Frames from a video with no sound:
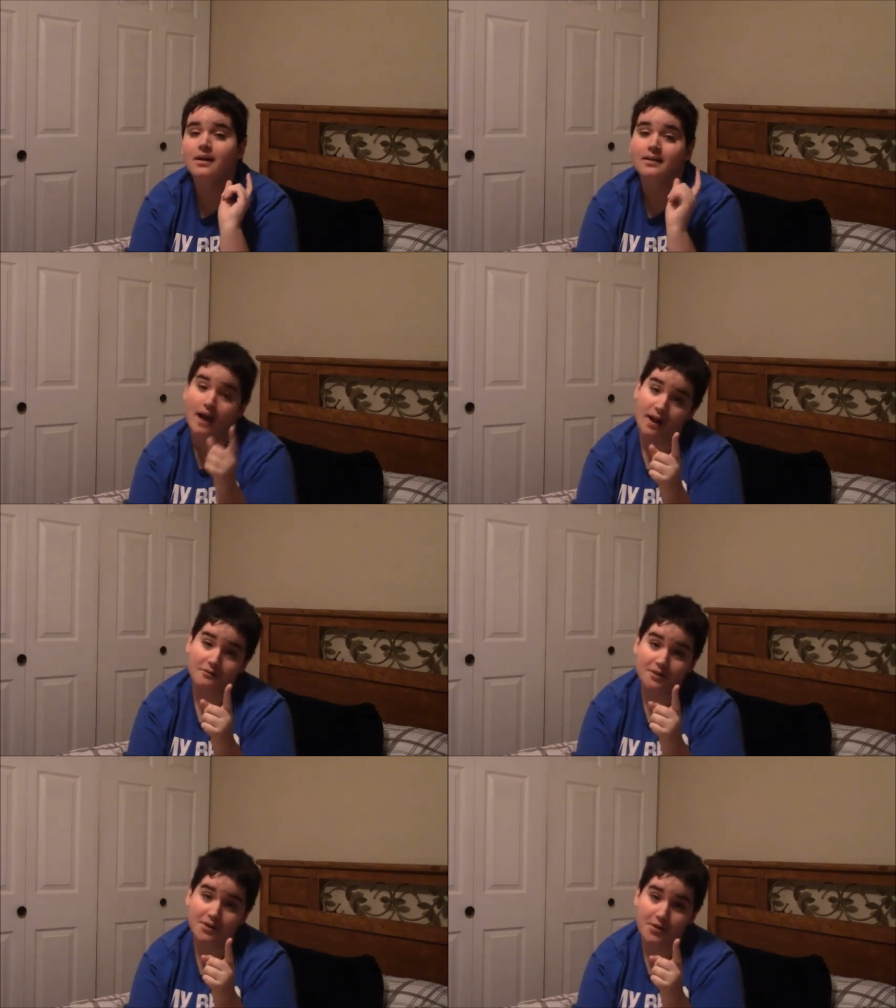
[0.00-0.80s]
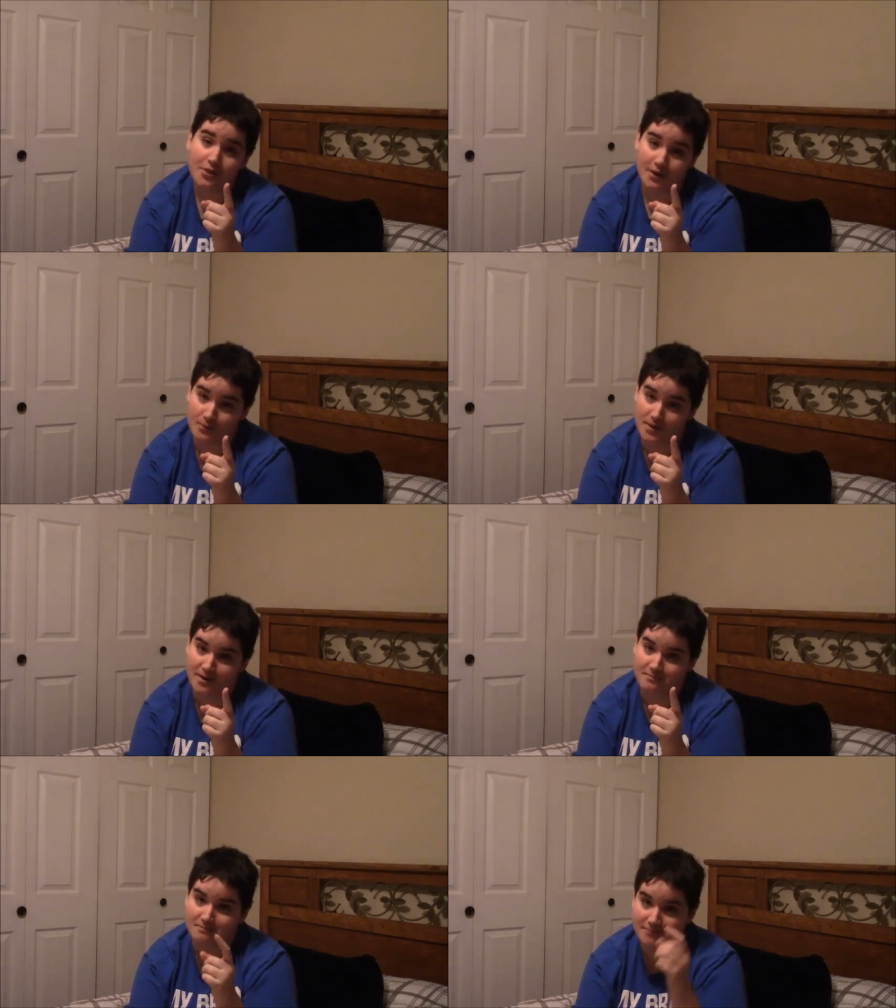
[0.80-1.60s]
Not a really thick
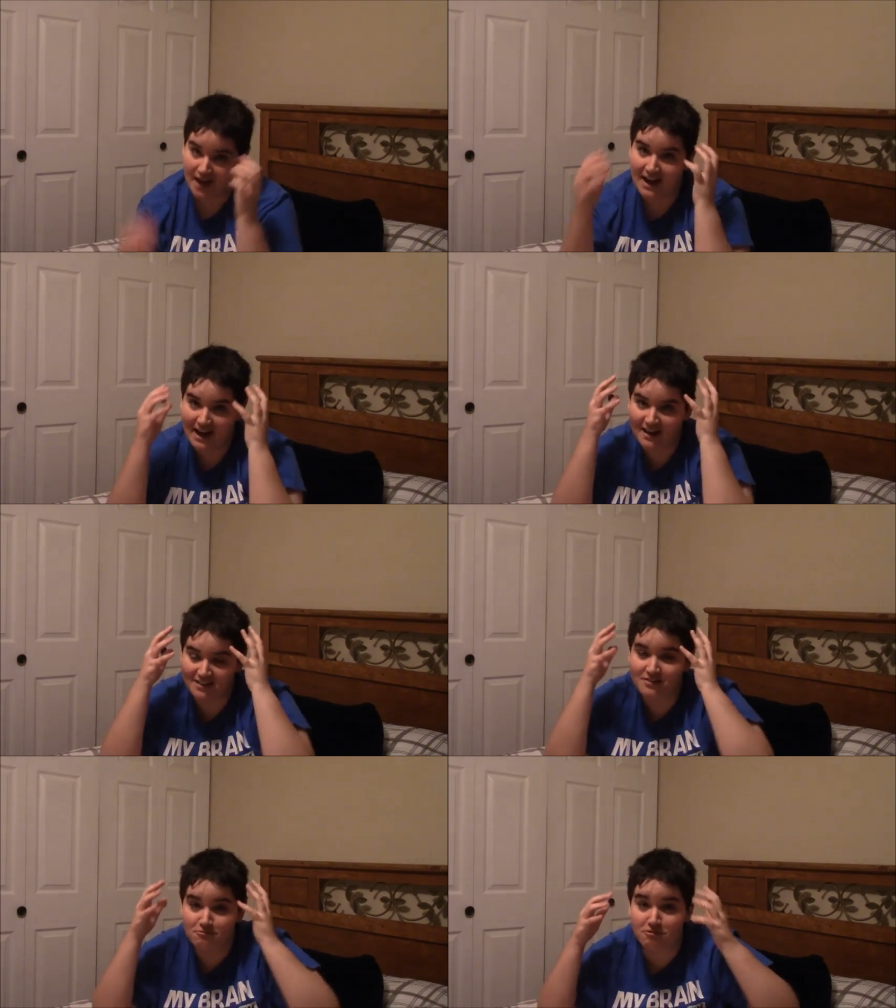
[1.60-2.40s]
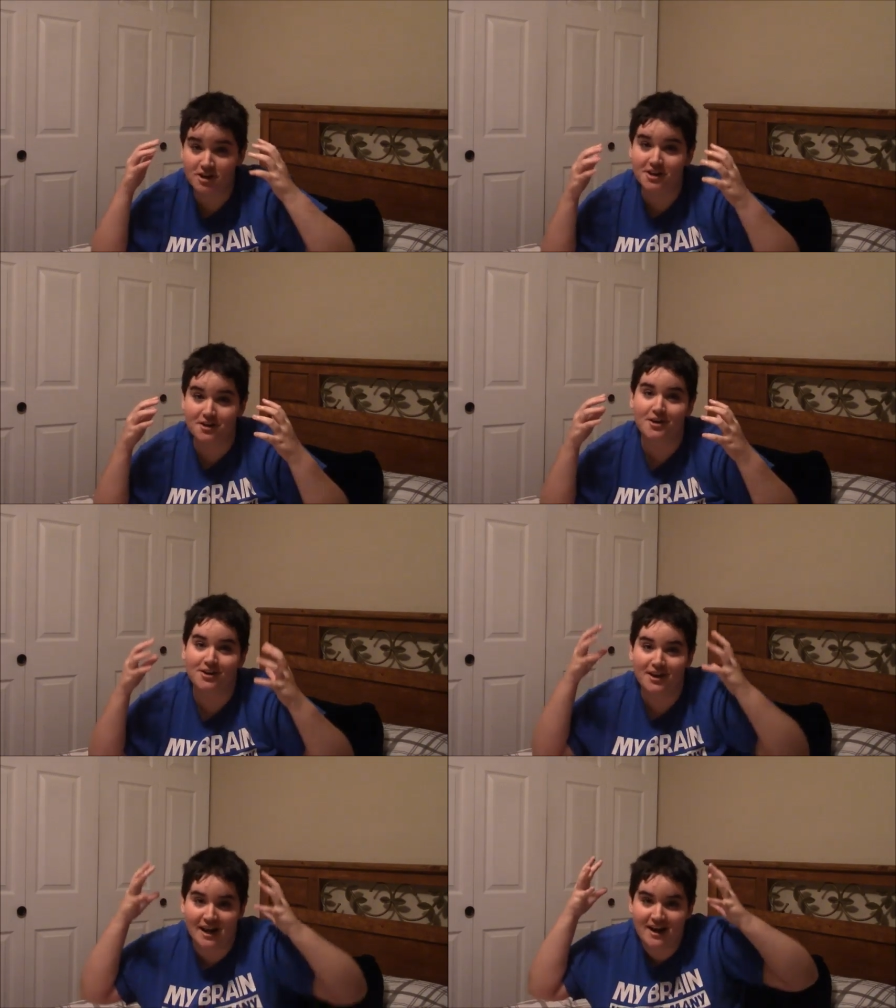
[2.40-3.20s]
one, but I had really
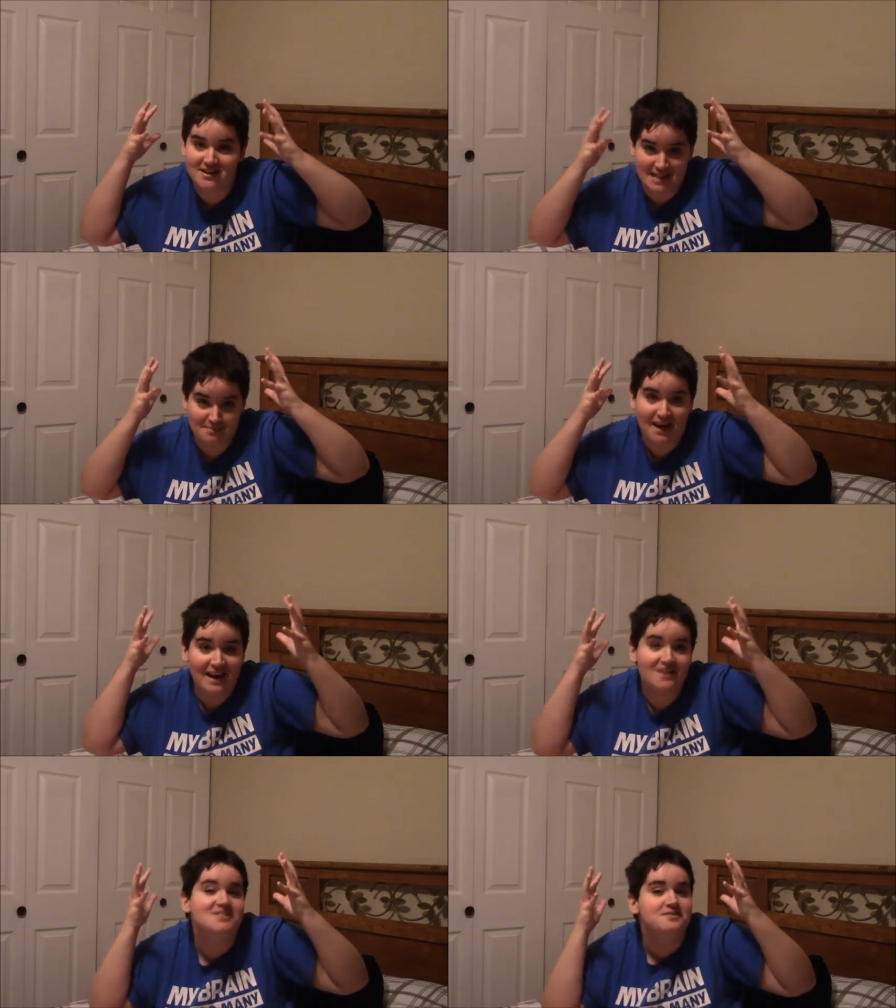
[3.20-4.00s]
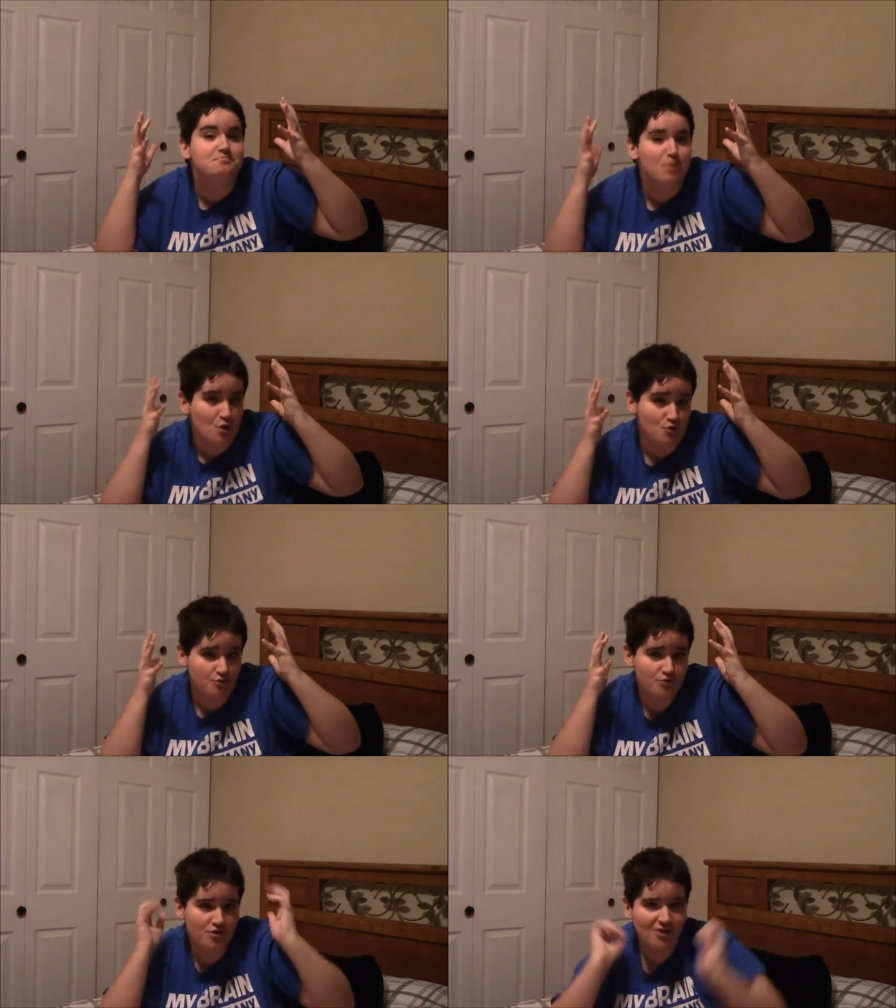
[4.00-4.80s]
curly hair that my hair did
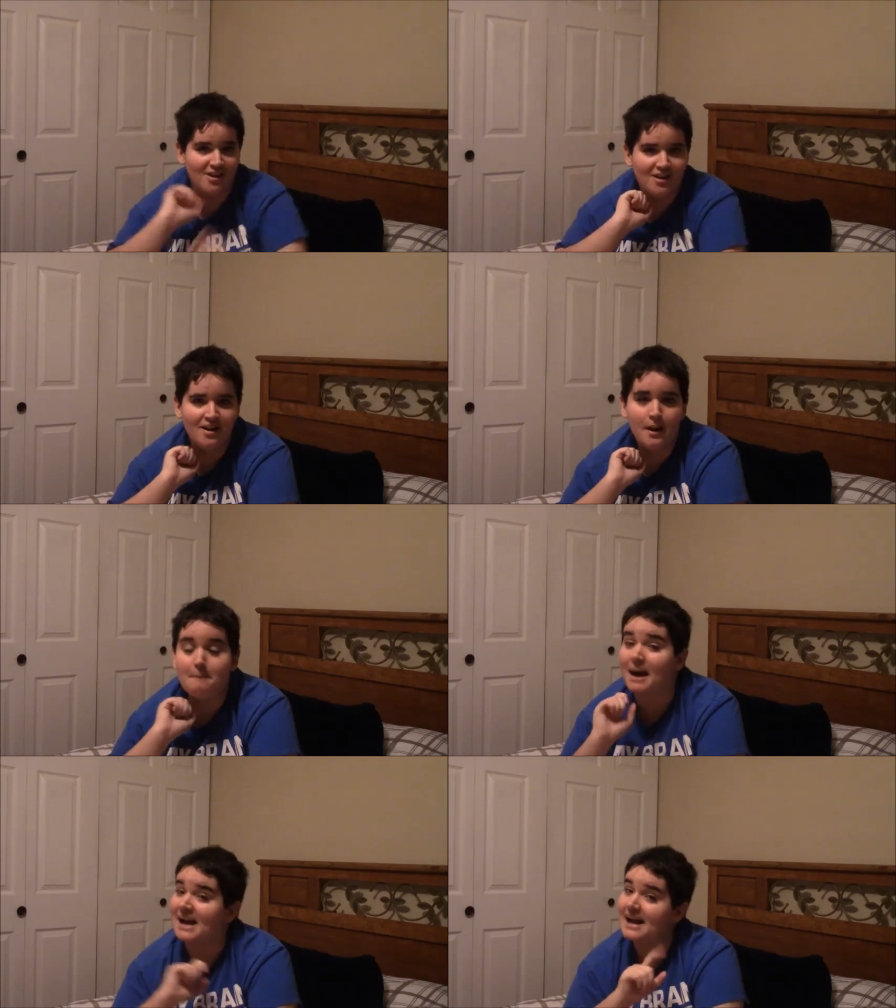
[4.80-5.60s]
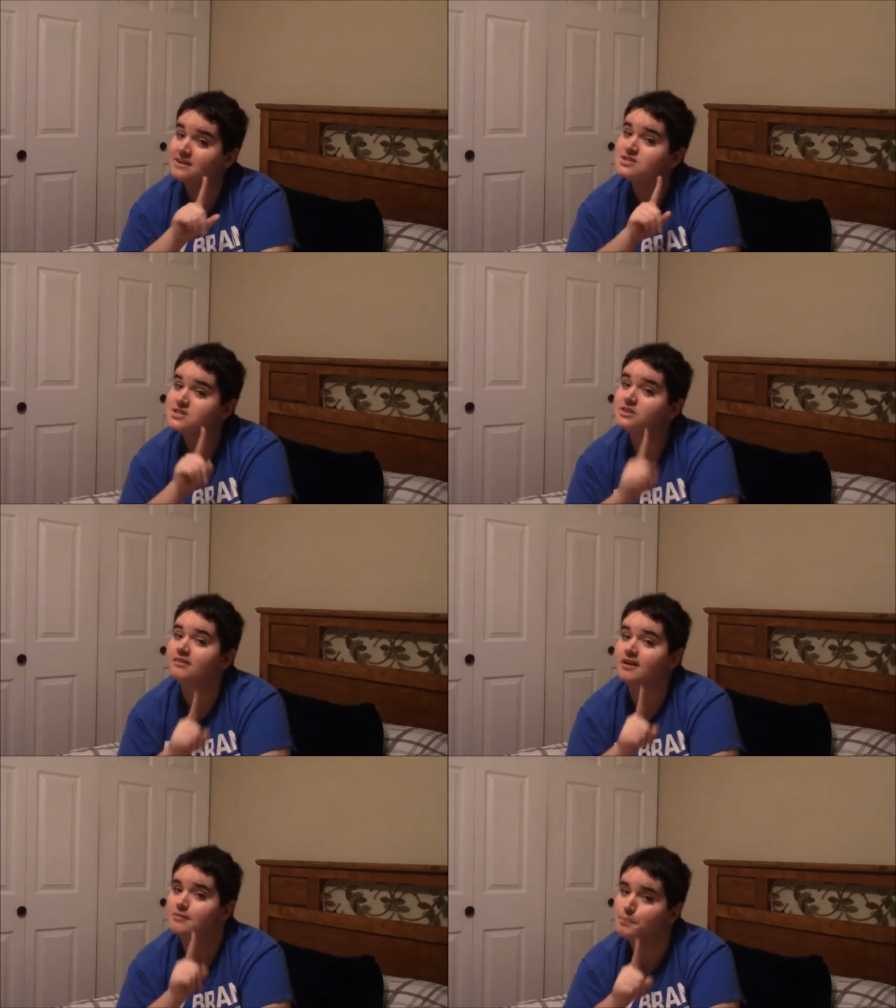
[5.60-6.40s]
poof. My hair still
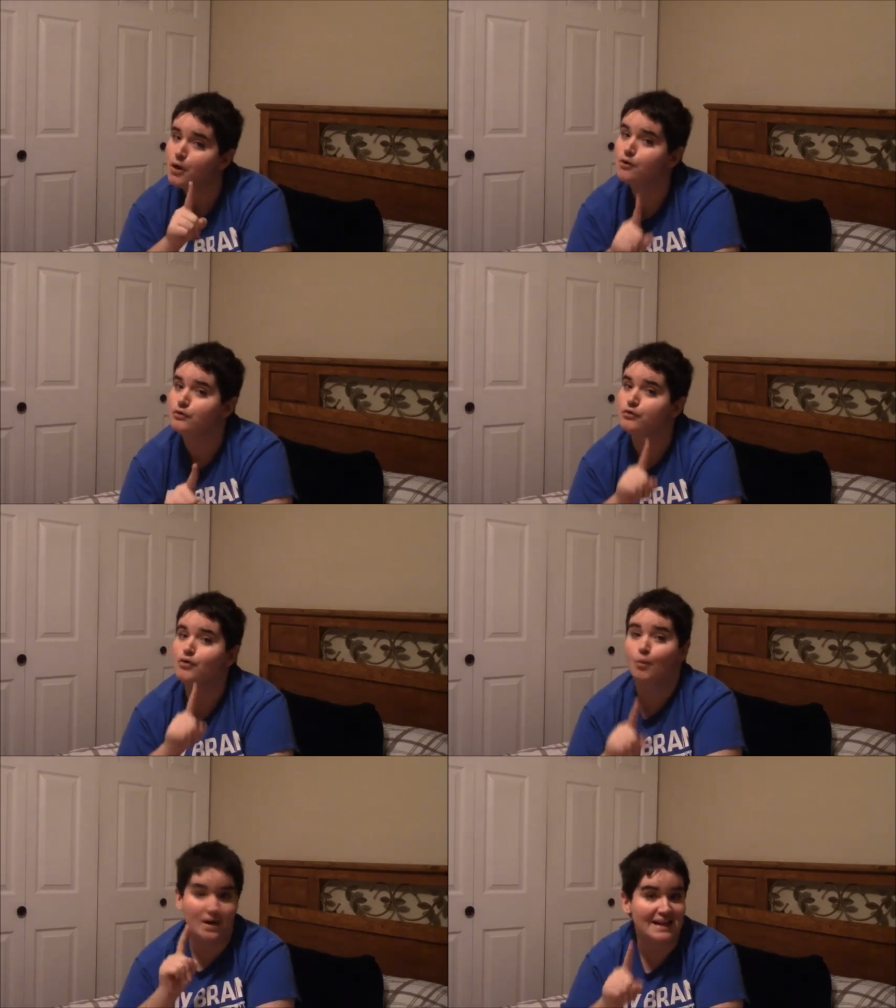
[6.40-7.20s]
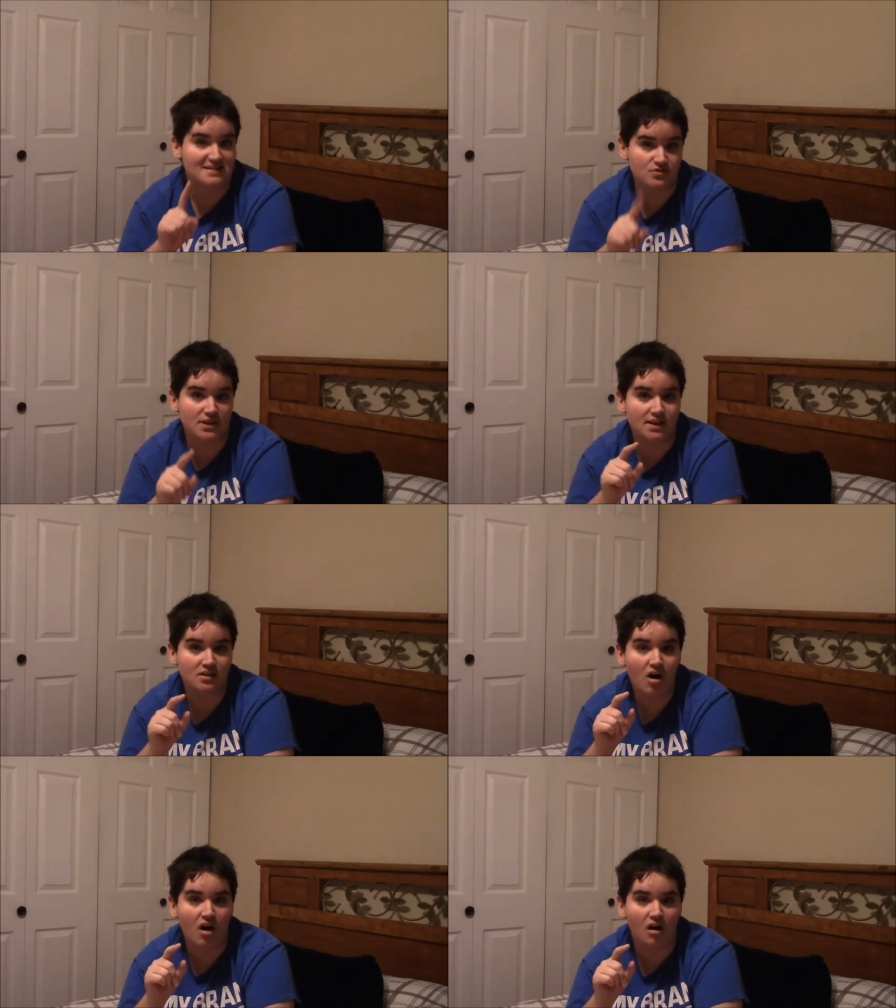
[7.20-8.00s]
does poof when it gets really
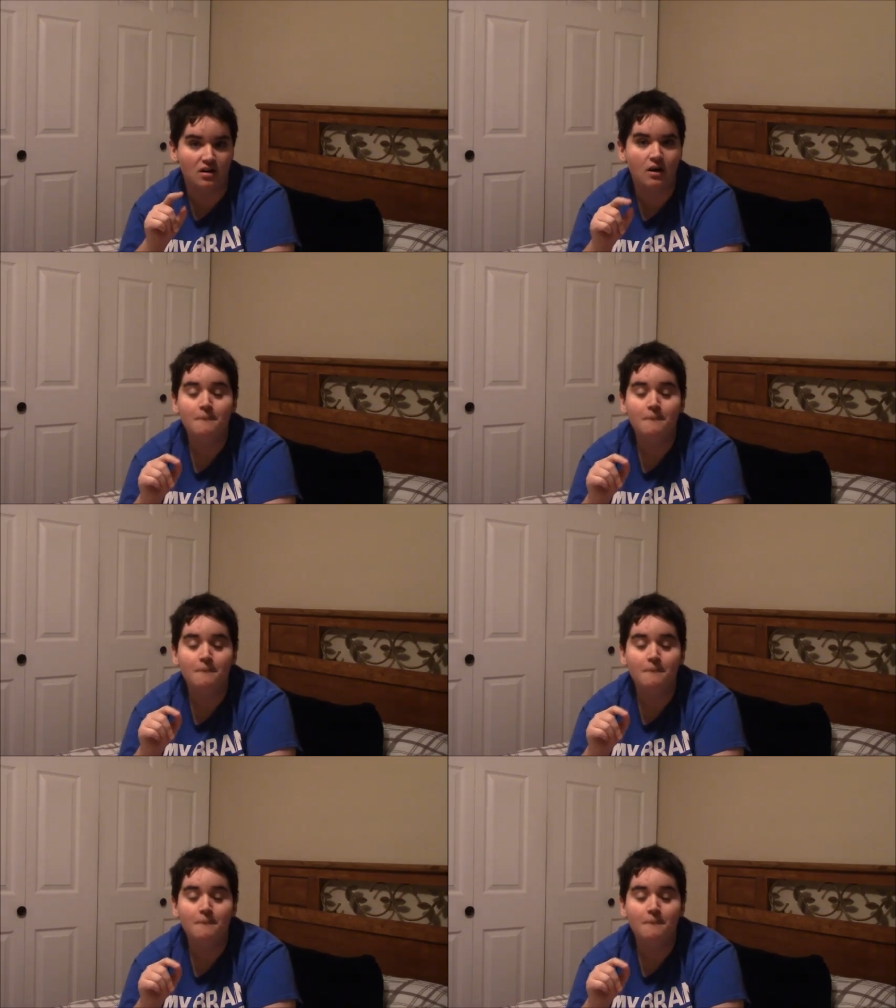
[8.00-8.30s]
long,